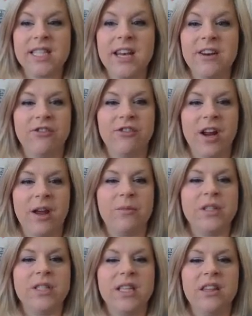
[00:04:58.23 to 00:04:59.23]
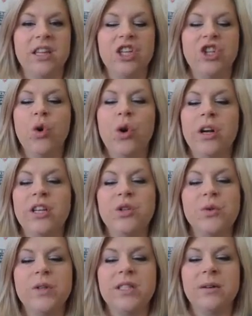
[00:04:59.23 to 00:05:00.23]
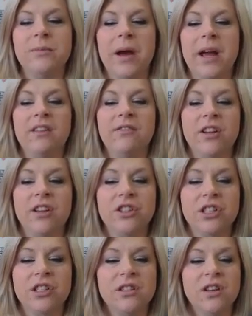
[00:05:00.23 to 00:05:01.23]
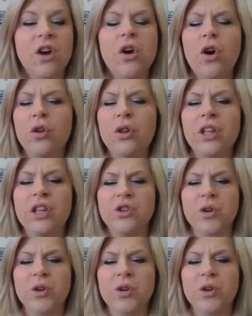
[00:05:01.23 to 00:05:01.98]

thin frame was suddenly torn and twisted by convulsions. Only the